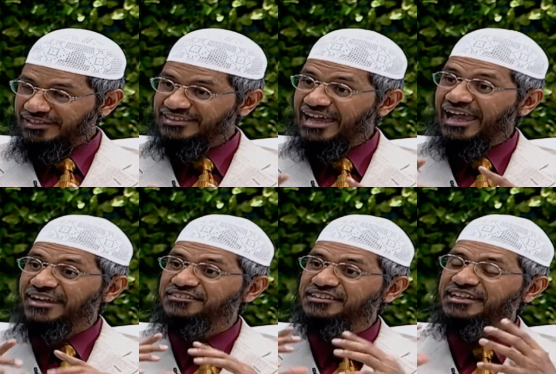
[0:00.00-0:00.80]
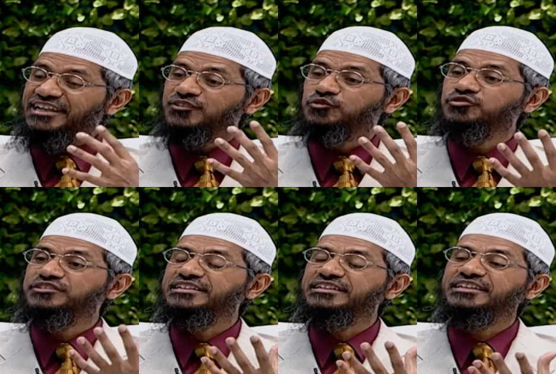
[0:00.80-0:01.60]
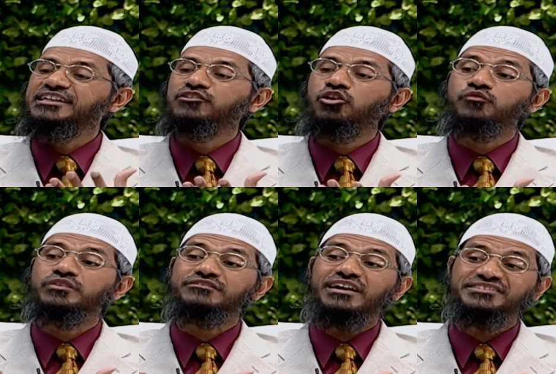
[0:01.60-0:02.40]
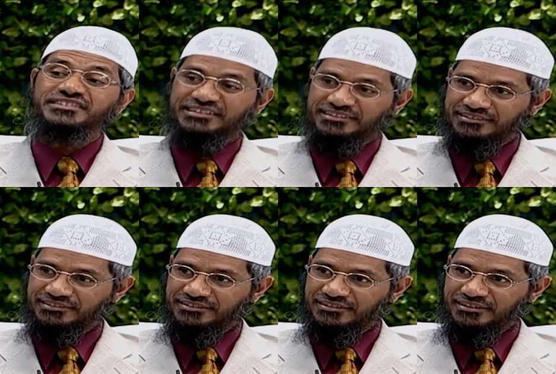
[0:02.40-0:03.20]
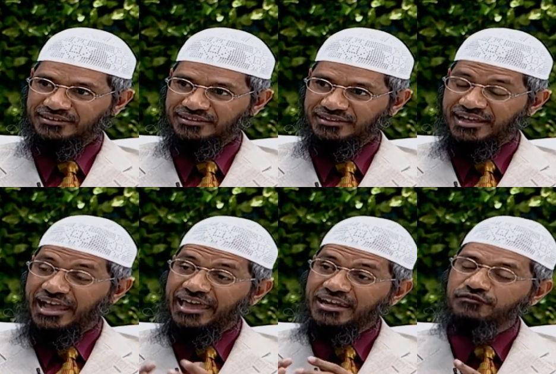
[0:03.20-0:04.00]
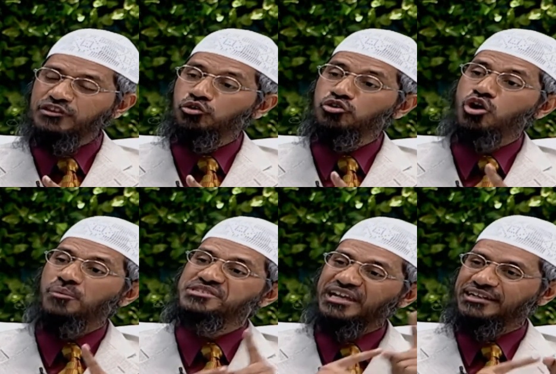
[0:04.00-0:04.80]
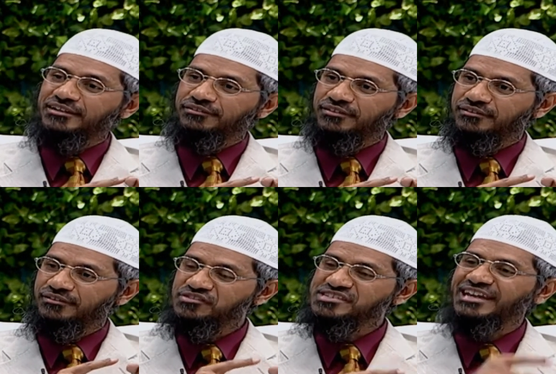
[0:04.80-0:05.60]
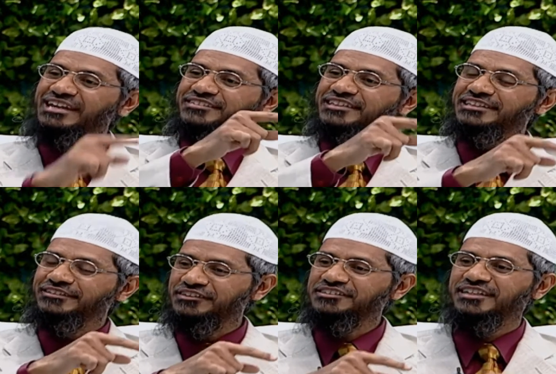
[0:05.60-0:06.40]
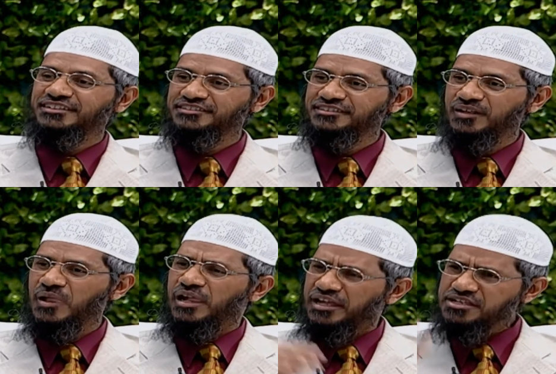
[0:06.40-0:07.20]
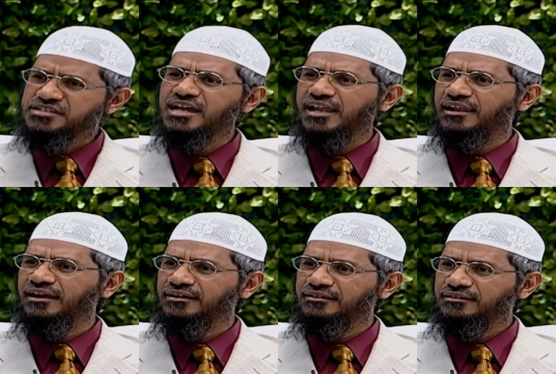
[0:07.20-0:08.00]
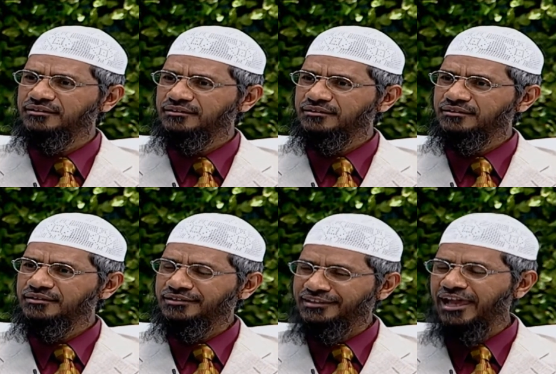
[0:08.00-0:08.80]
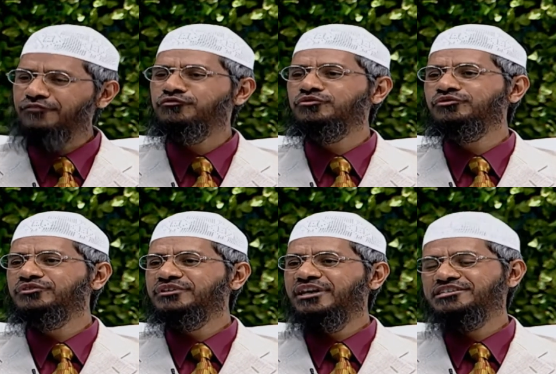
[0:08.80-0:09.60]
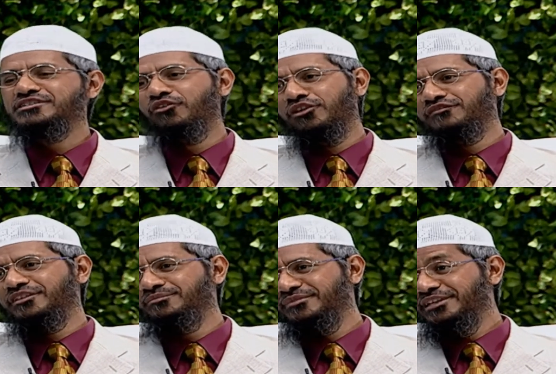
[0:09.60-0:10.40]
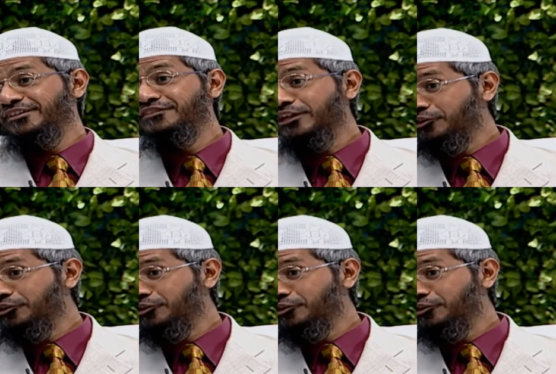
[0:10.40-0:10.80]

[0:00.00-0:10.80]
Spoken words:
the ancillary associated things along with fasting, and if they know the objectives which are listed in the first answer, inshallah, they have to achieve all of them. If they